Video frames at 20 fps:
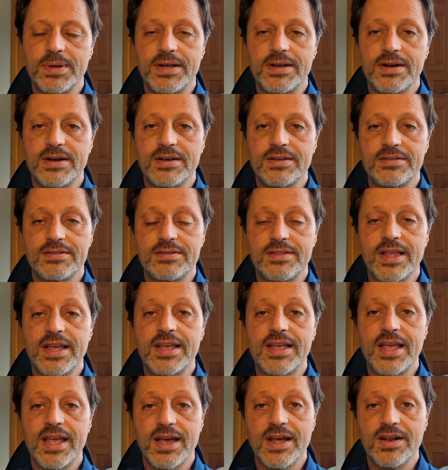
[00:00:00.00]
because
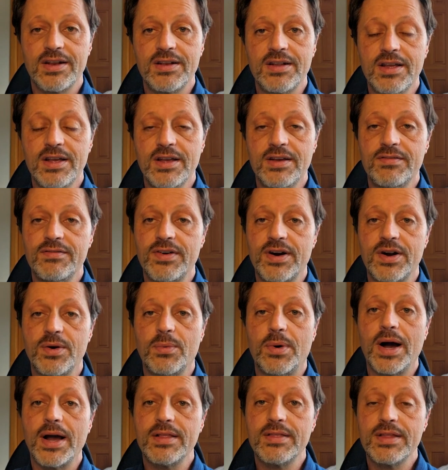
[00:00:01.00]
they can vary
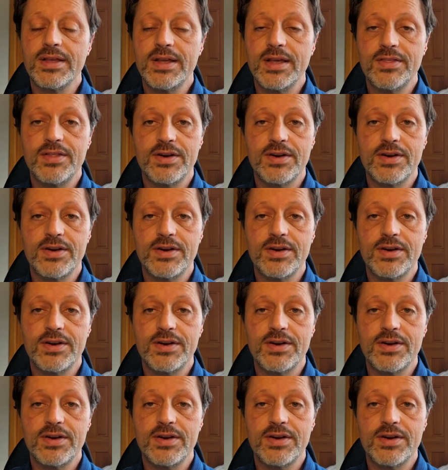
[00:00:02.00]
widely